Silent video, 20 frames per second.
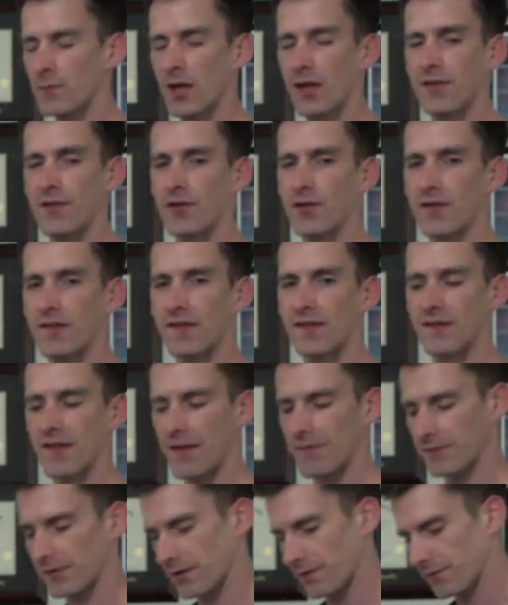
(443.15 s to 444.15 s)
There are
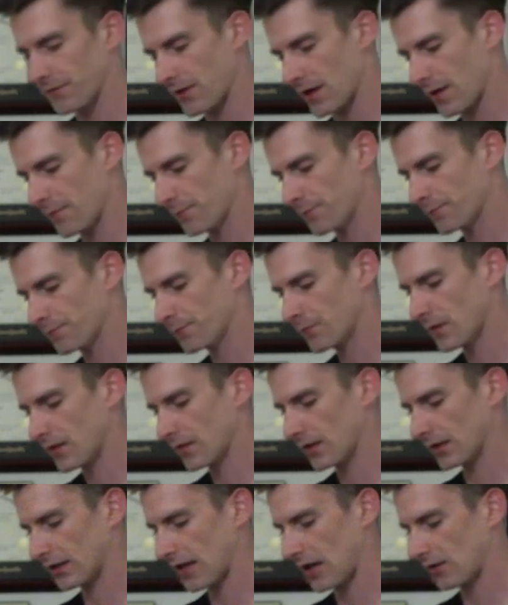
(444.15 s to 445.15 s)
7 of them:
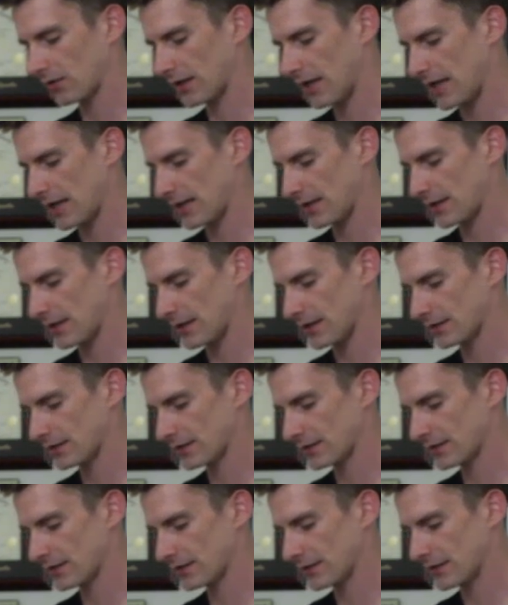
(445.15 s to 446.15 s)
the
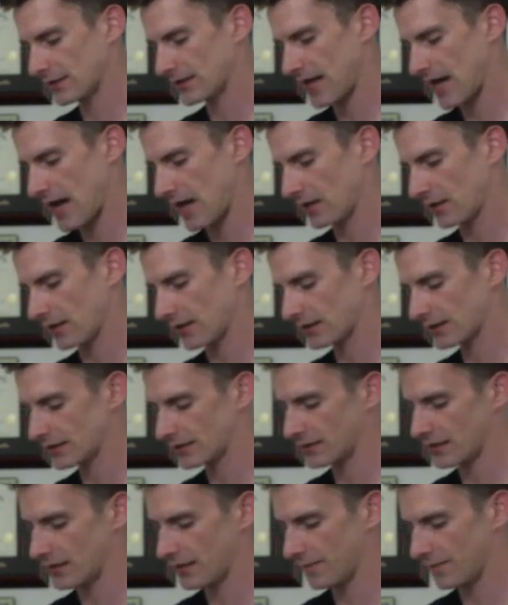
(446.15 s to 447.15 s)
calcaneus, the talus,
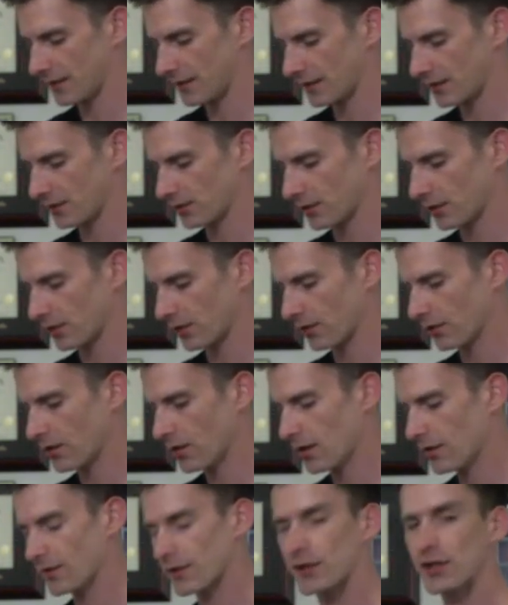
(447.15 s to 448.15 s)
the navicular,
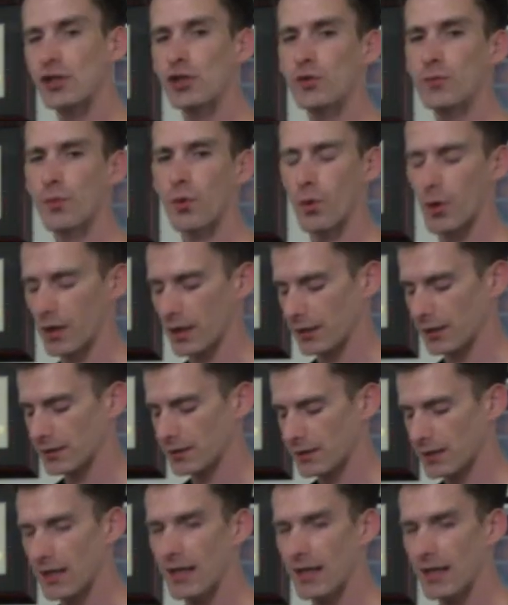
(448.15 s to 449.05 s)
the cuboid,